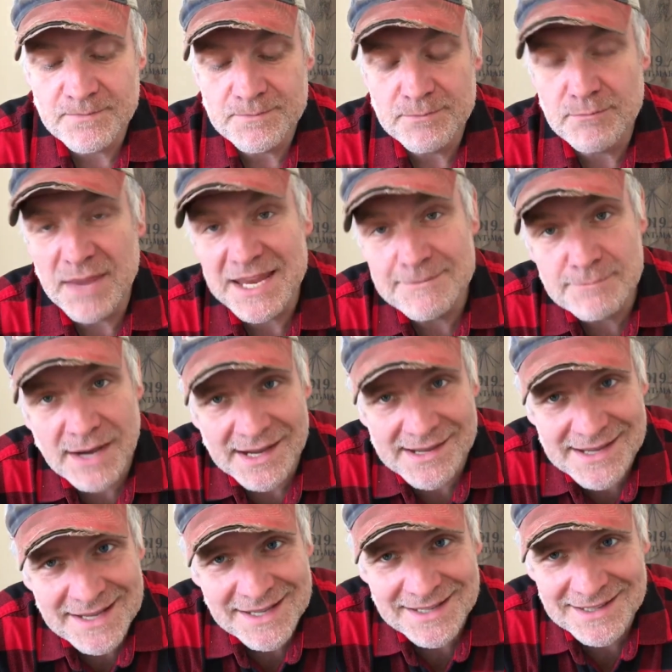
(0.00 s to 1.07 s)
made by
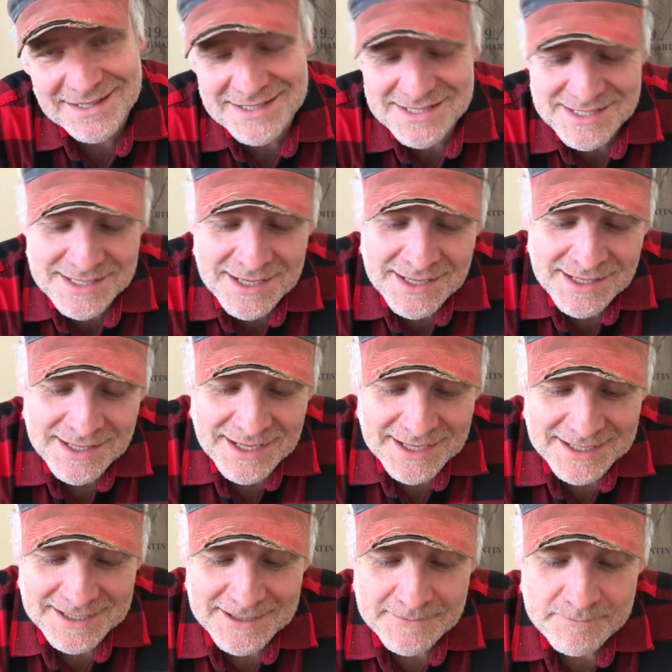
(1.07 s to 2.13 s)
Inglis,
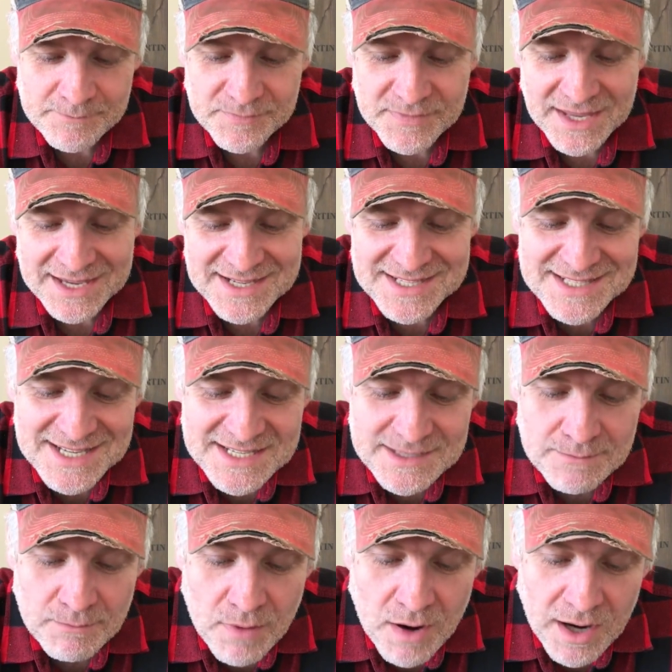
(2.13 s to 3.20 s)
and it says a
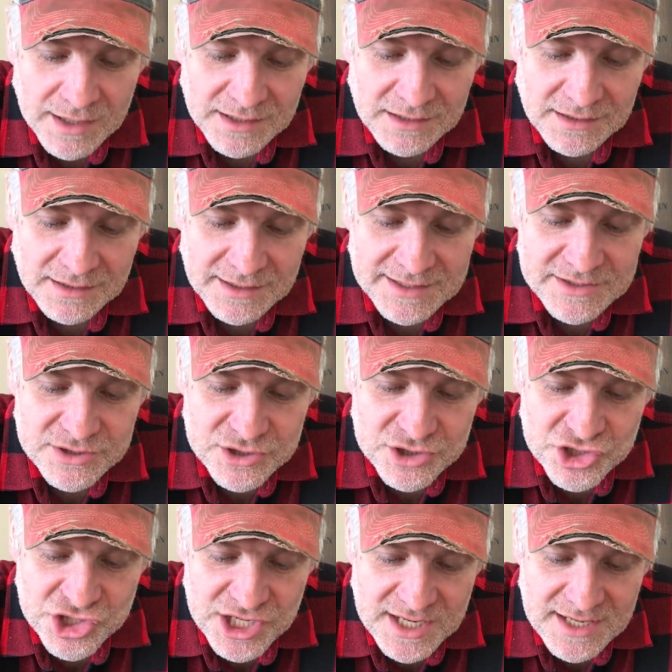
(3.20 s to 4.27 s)
Model
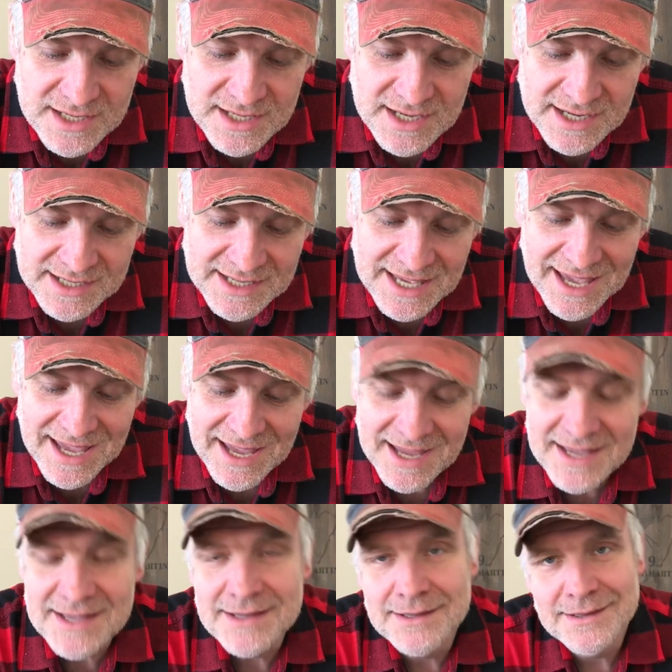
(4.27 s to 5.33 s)
GK.
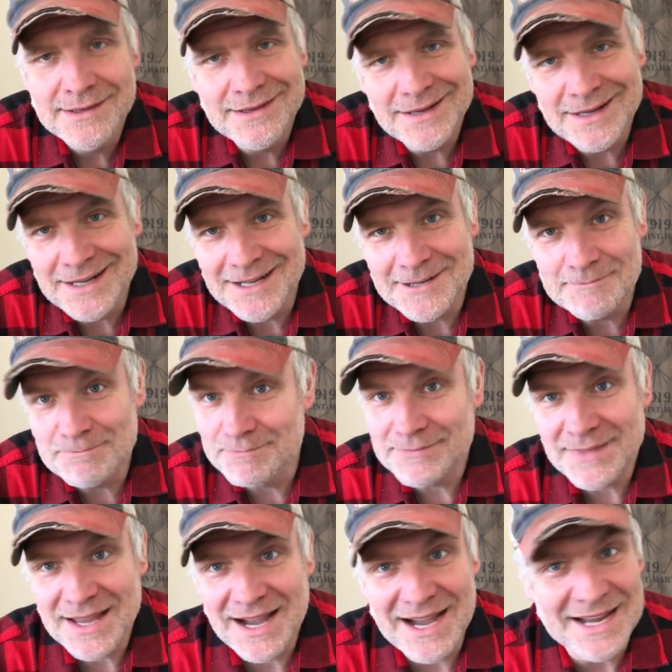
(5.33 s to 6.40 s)

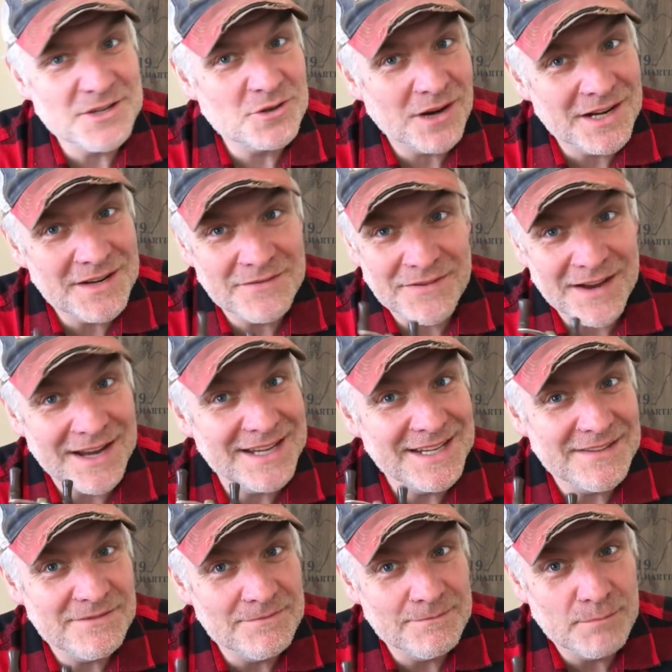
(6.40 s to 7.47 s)
I tried to find
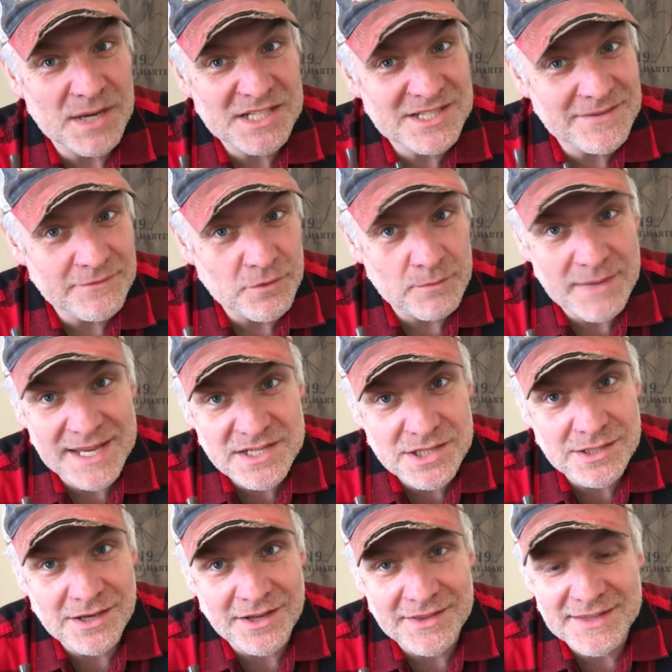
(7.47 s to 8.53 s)
even much information
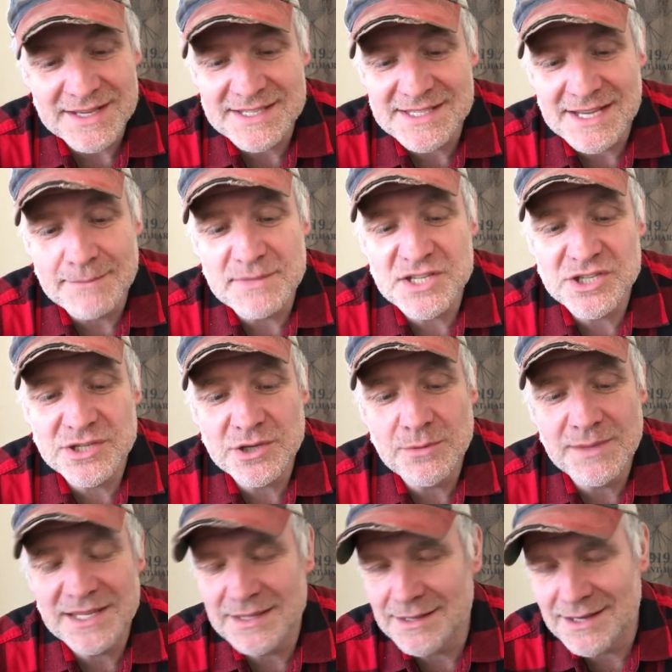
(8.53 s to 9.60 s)
on this. I'm assuming
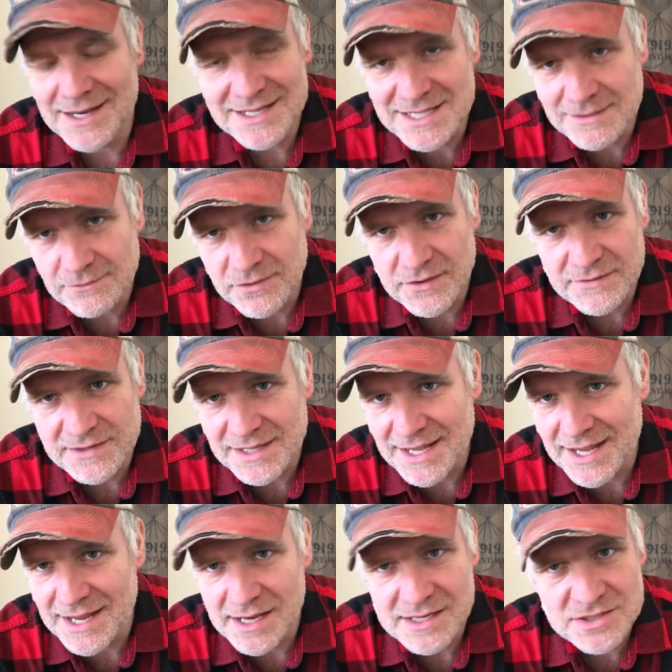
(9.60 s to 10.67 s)
the
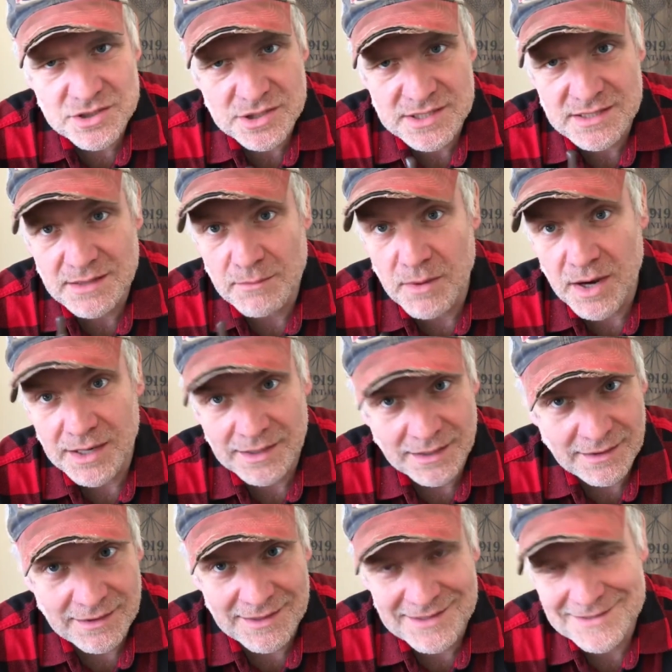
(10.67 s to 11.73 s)
1958 is just the
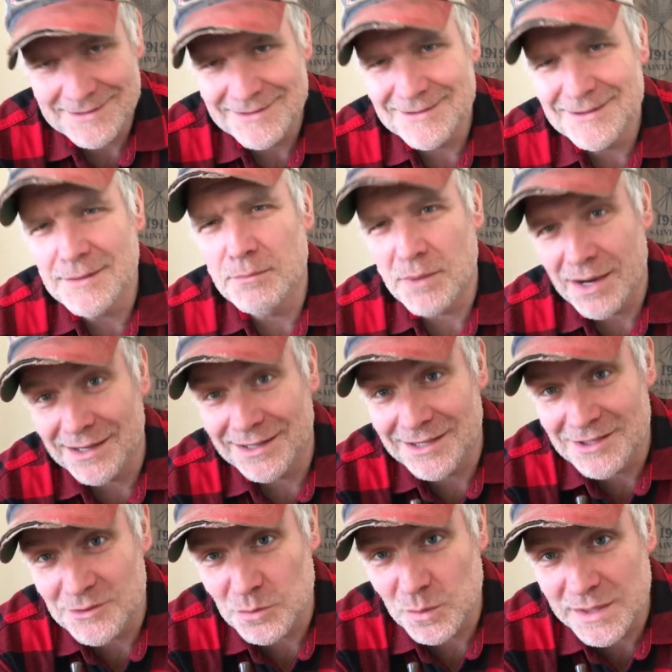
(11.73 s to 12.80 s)
model of
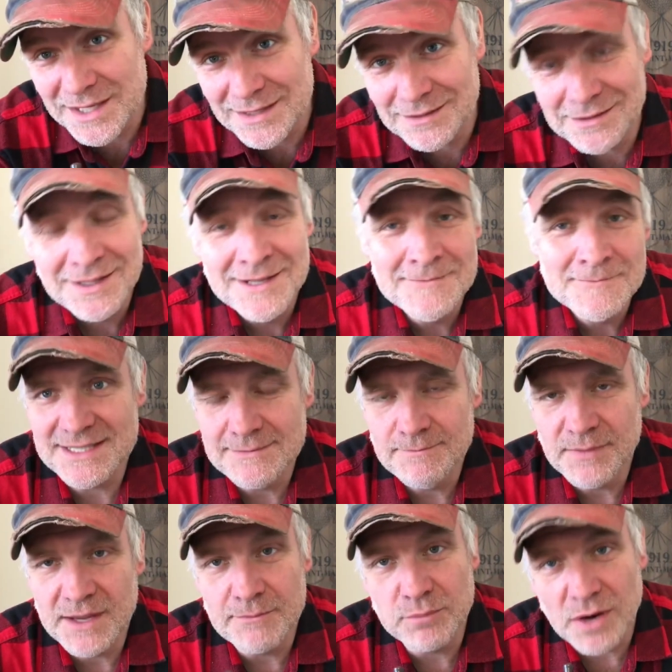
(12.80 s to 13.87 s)
the reel.
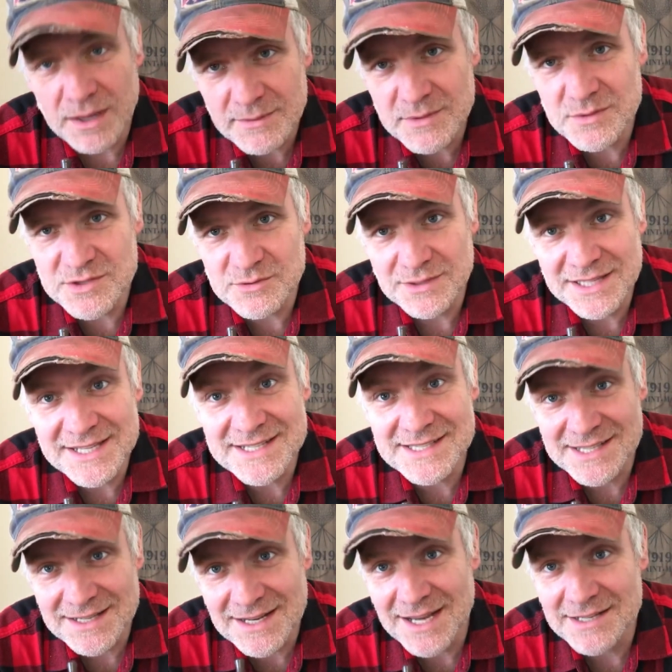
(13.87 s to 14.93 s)
It probably was released
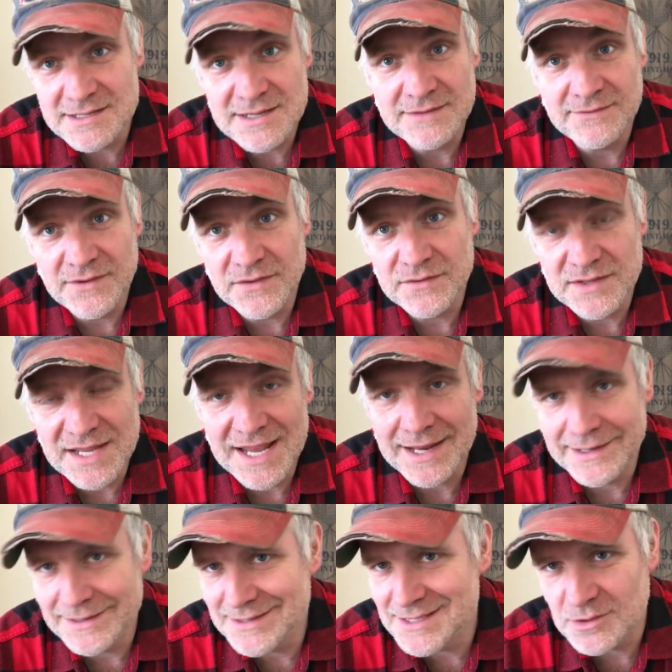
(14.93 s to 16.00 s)
in
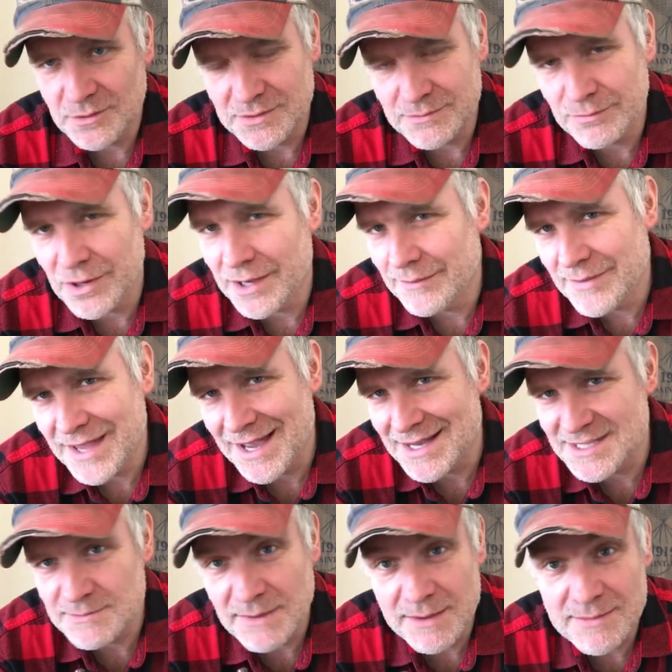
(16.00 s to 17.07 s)
1958, so it probably has
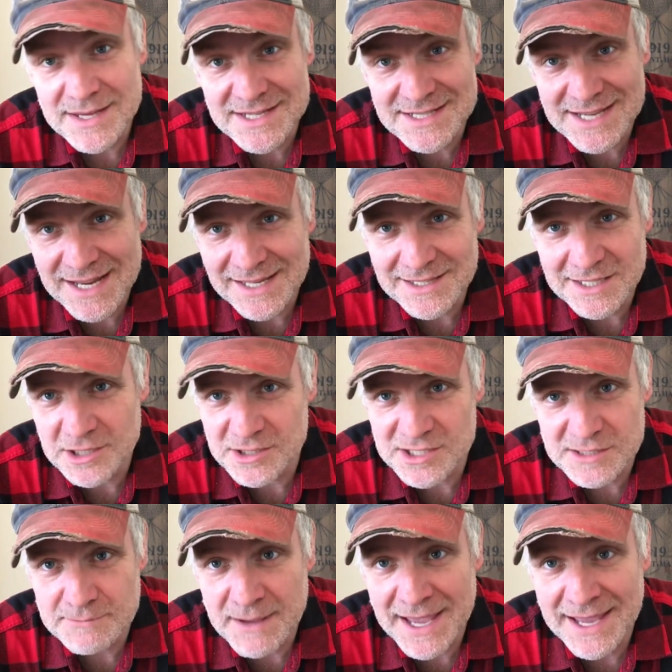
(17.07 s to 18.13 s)
maybe a 10-year
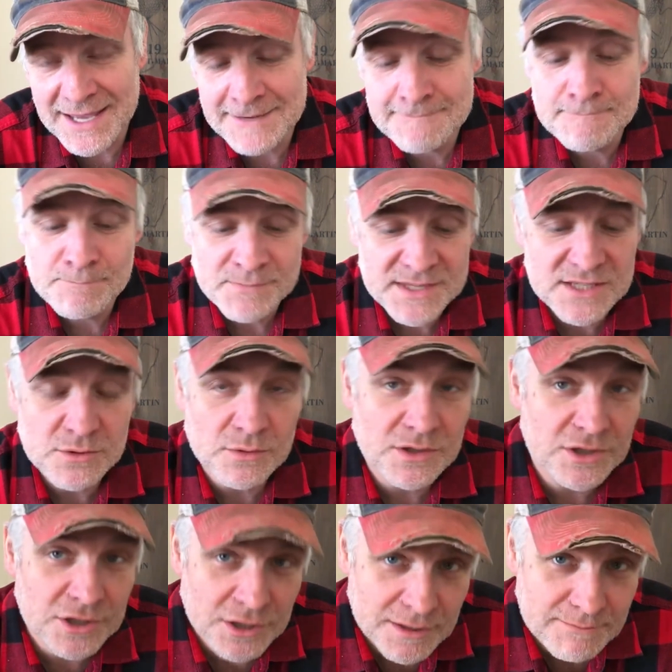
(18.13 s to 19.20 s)
span, so it
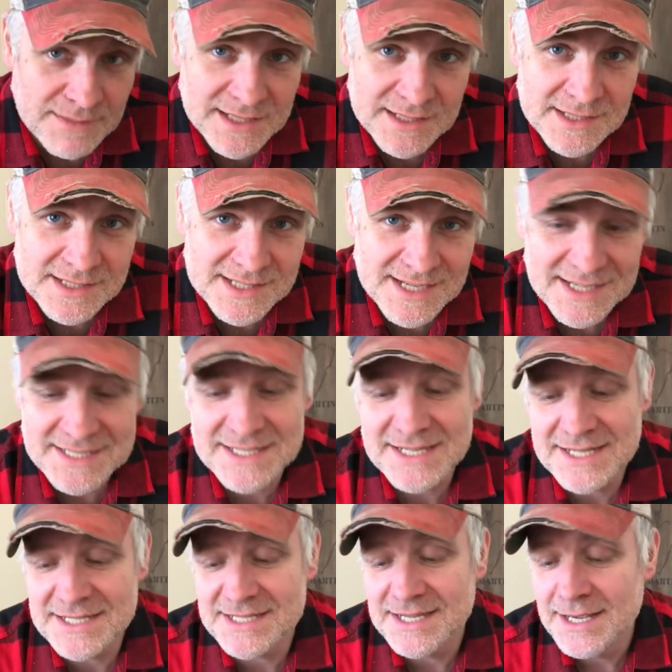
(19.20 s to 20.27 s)
could be in the
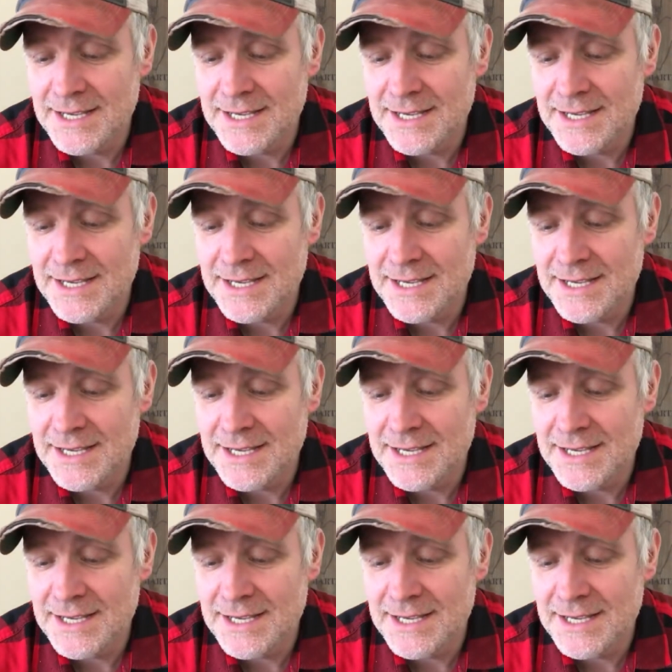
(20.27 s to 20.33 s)
60s.